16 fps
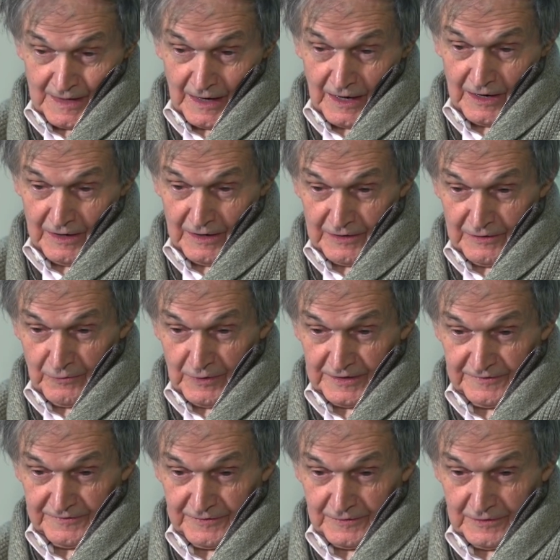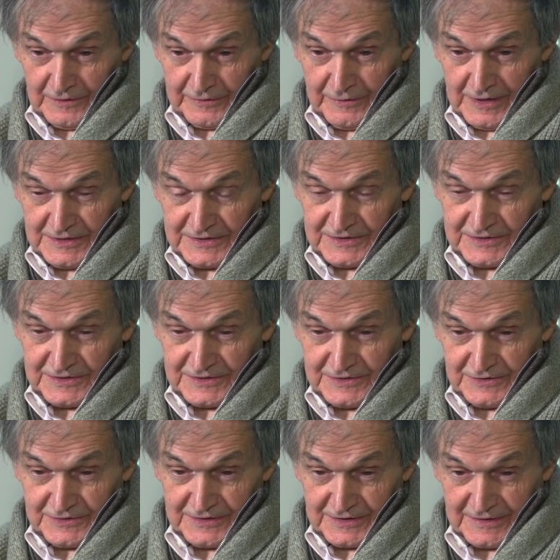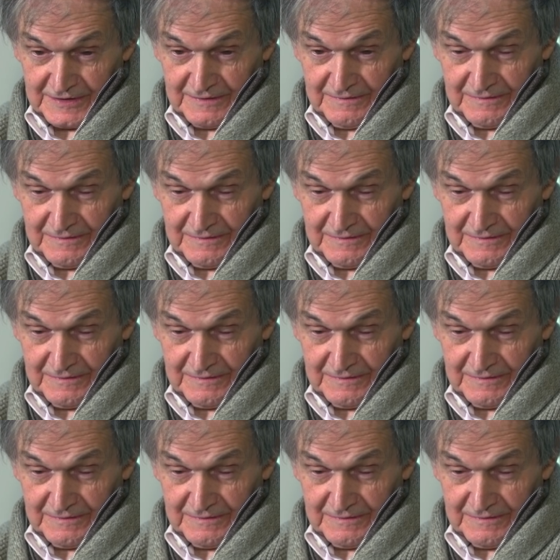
are the wonderful equations due to